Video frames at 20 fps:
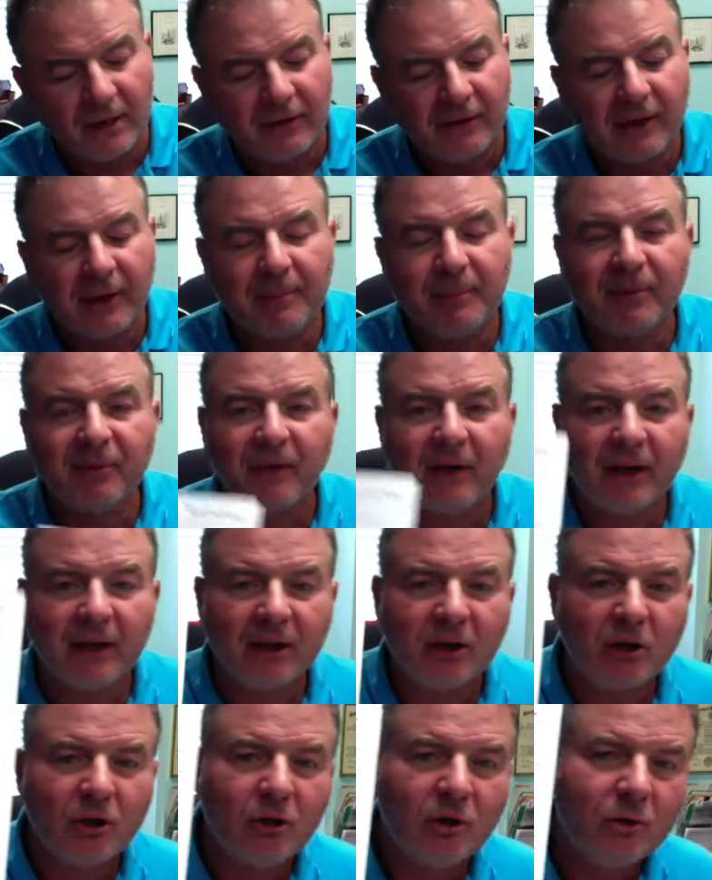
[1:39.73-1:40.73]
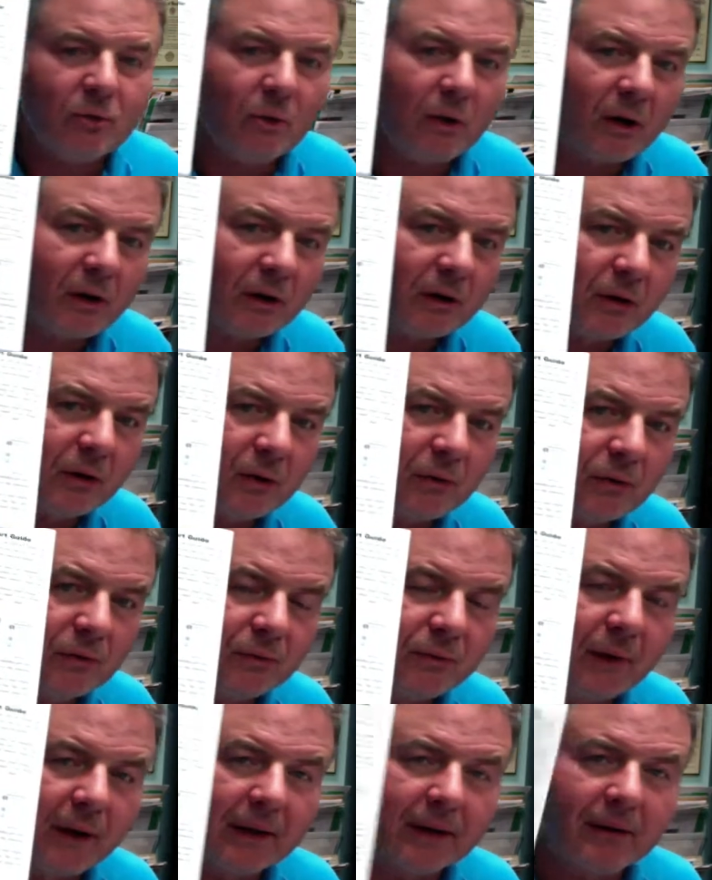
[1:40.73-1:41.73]
they provide a QR code
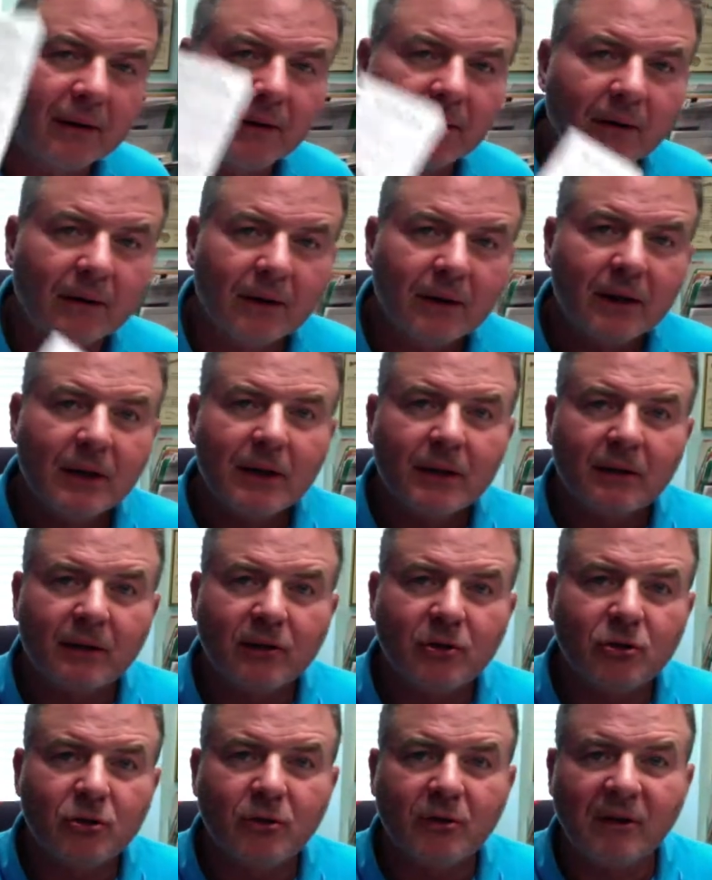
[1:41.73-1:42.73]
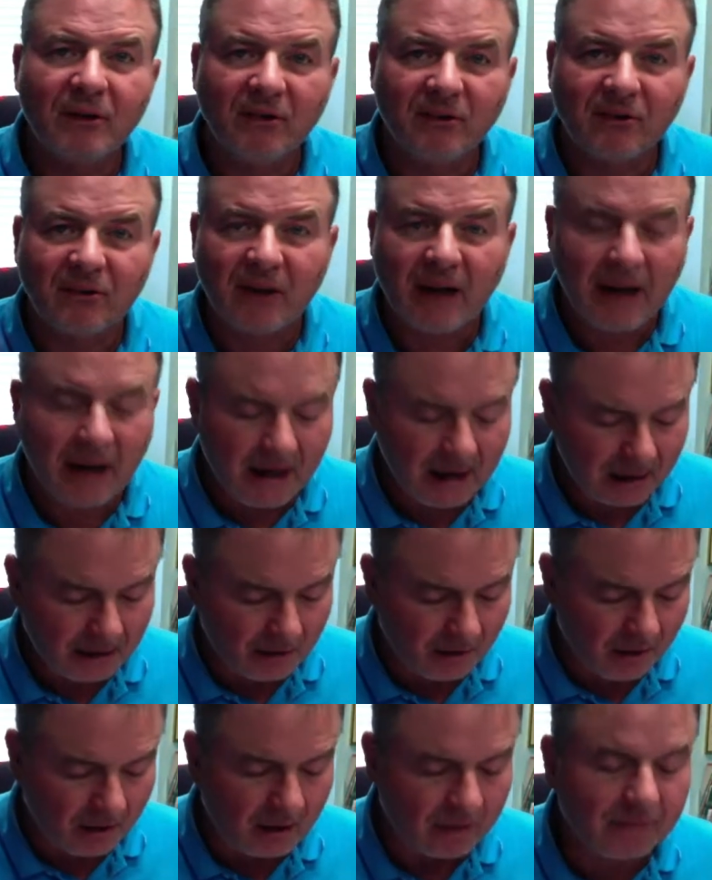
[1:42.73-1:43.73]
right there that you can scan
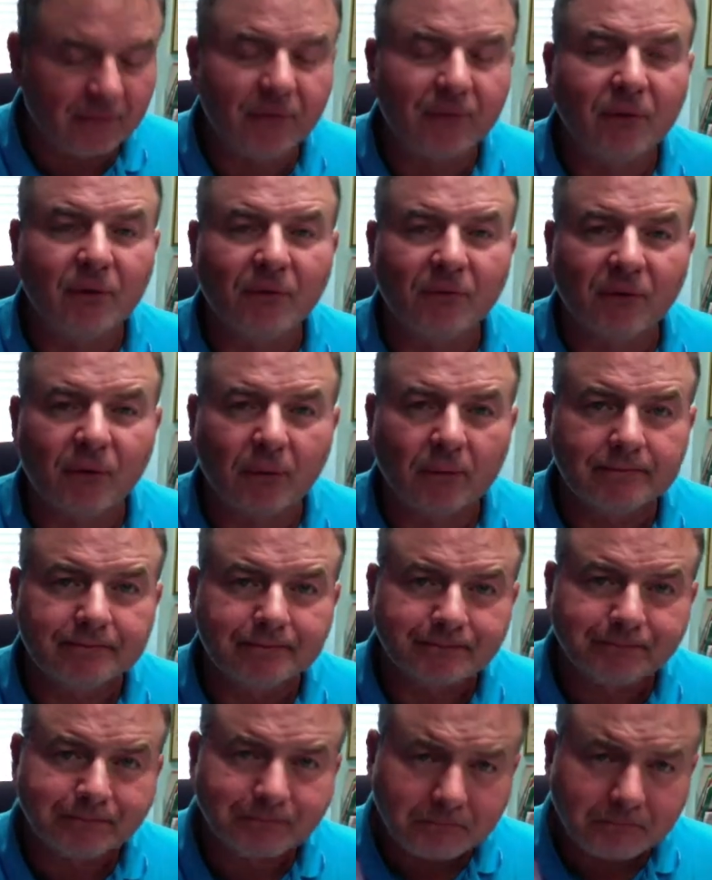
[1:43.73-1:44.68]
off of your phone,